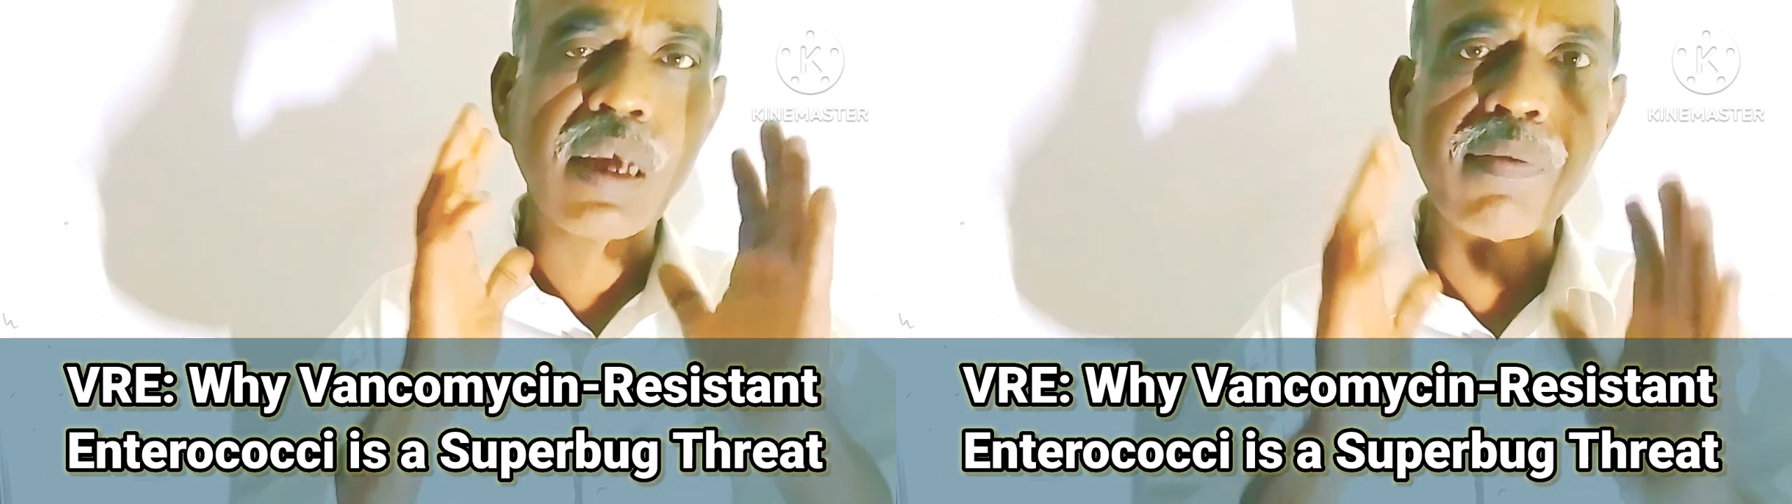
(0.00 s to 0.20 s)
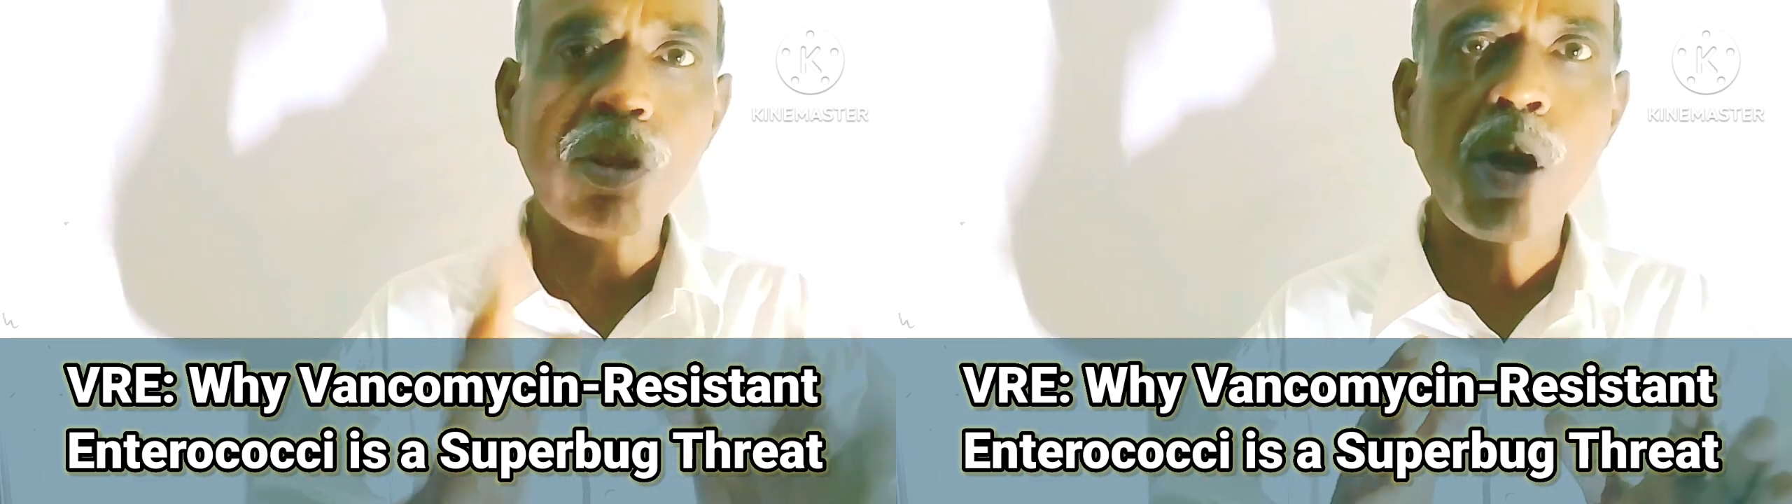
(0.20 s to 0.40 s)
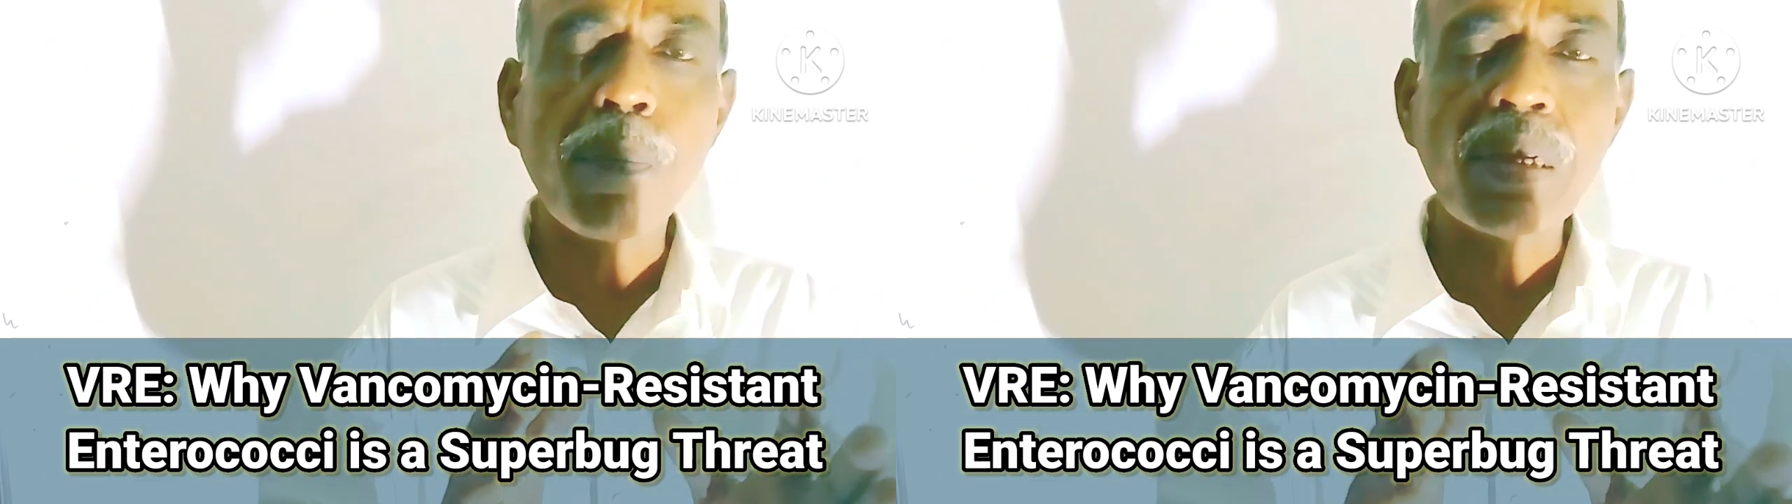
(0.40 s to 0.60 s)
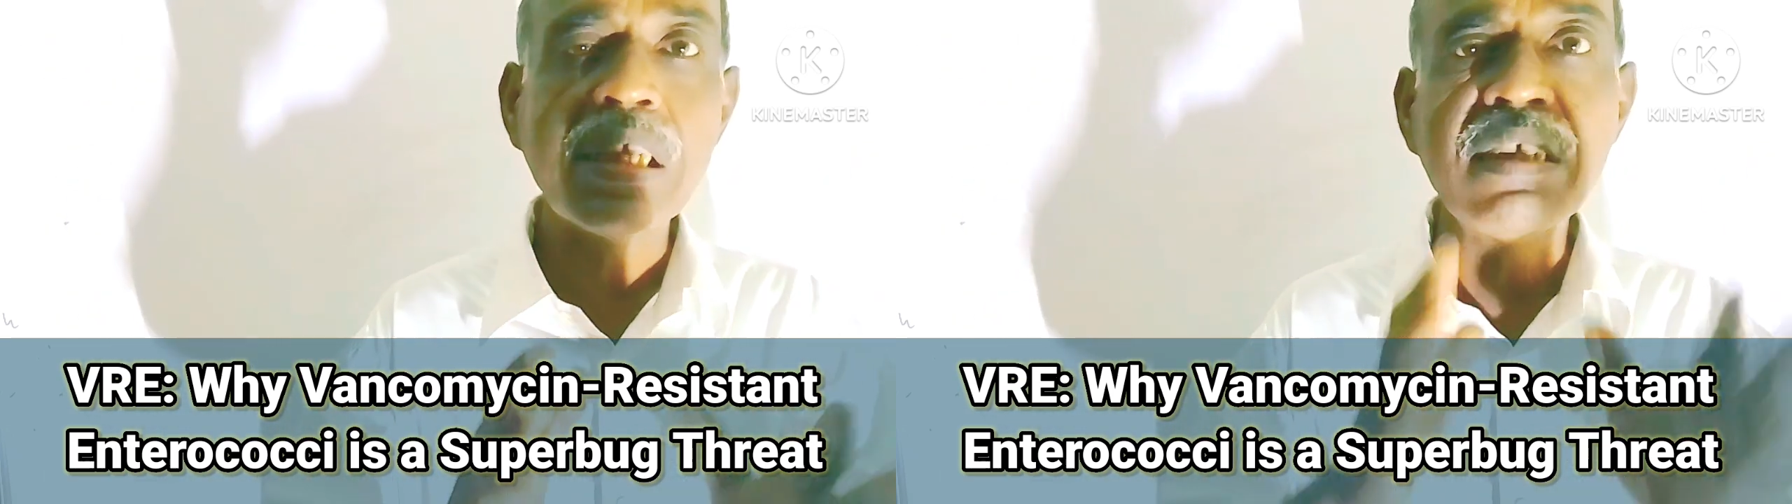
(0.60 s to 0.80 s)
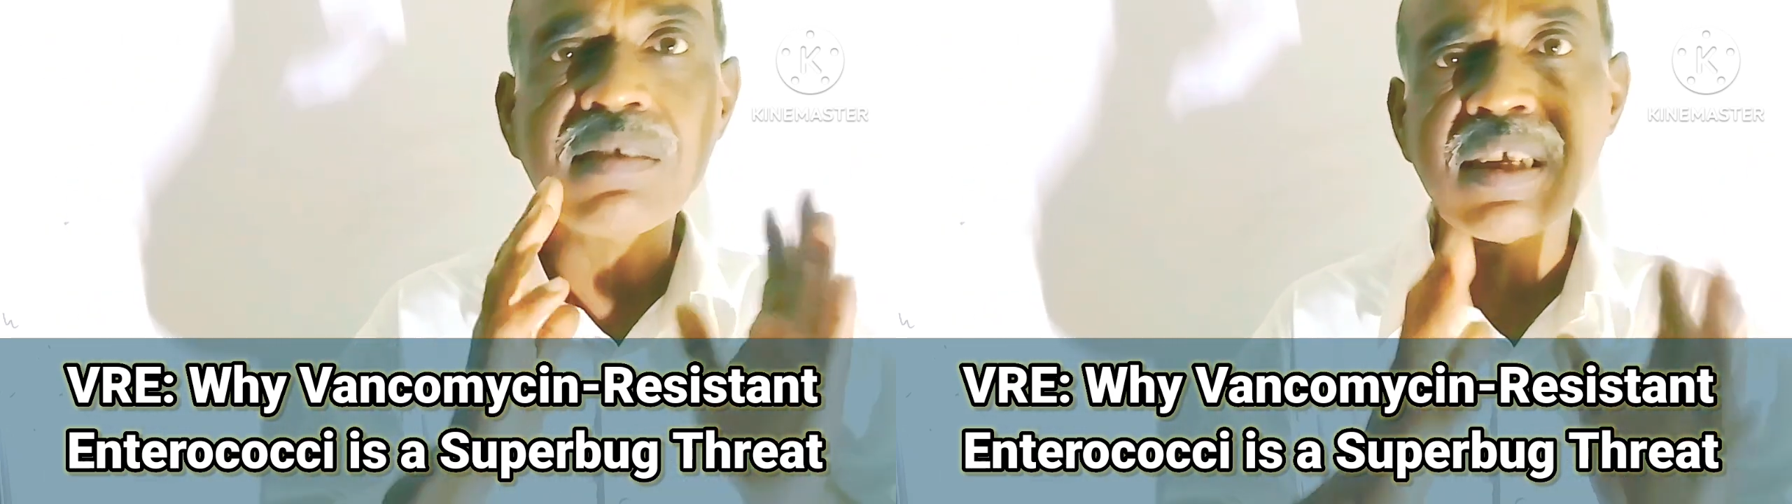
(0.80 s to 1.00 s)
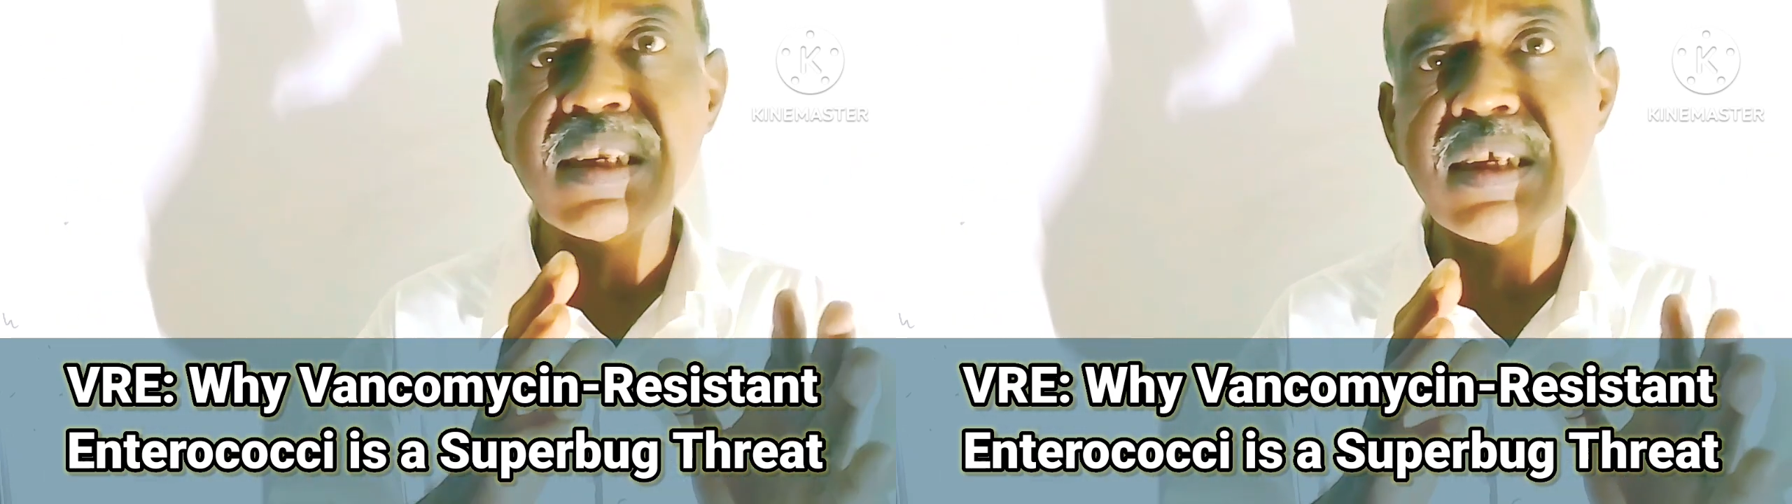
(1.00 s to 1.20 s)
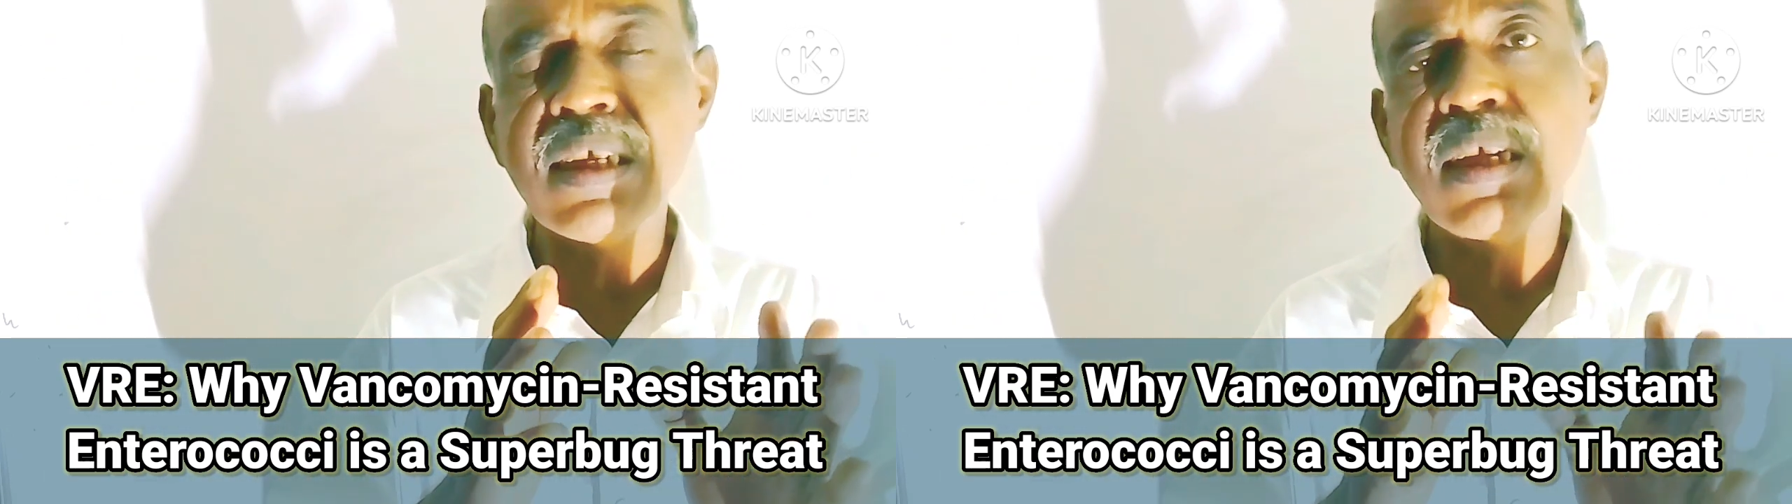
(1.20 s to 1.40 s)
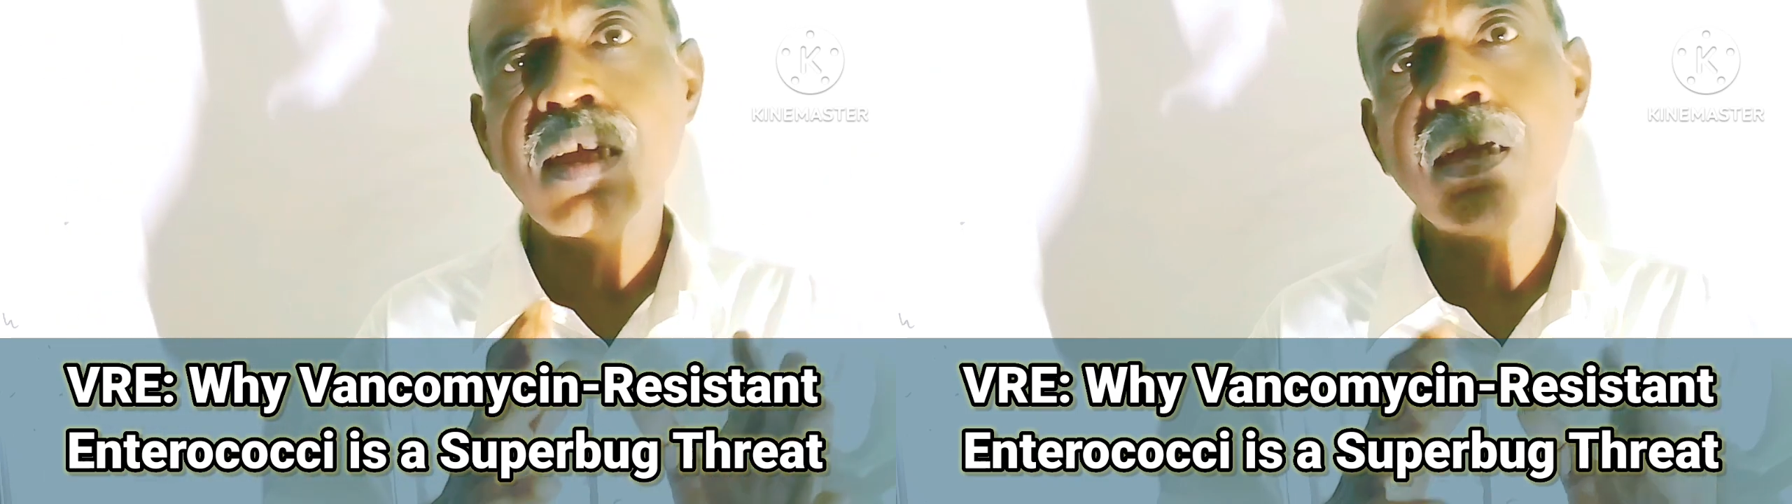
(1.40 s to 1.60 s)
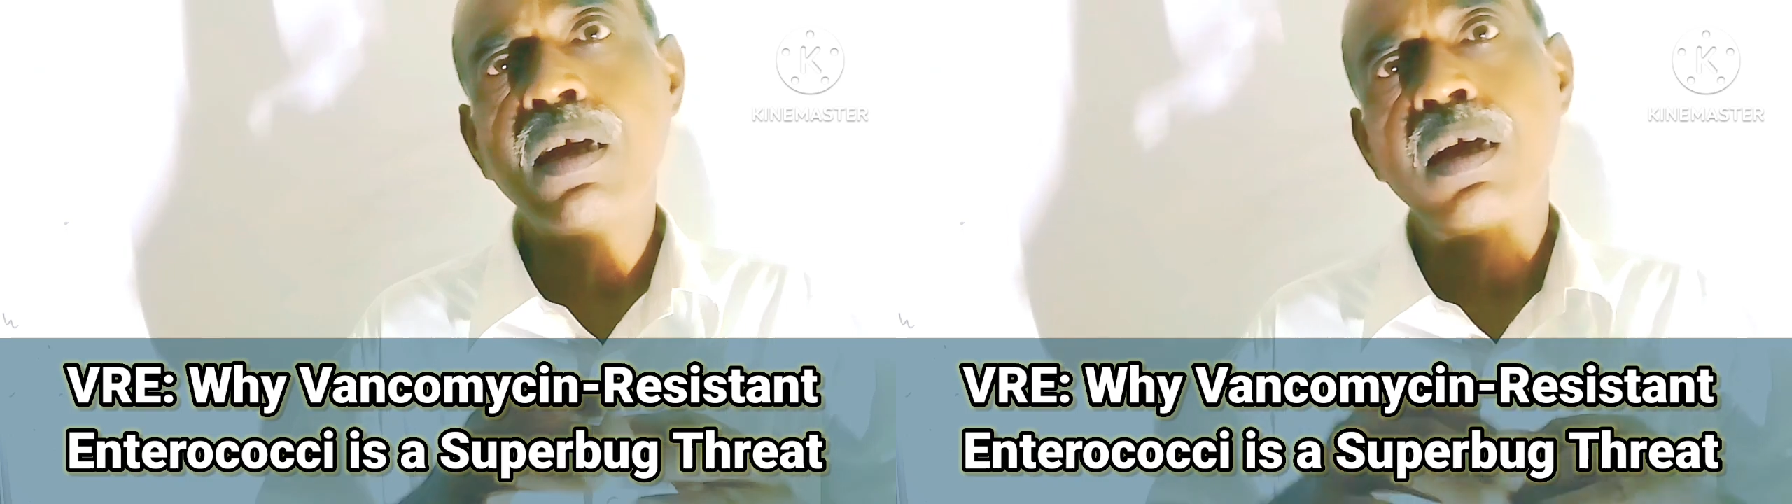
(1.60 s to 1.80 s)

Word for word: develop easily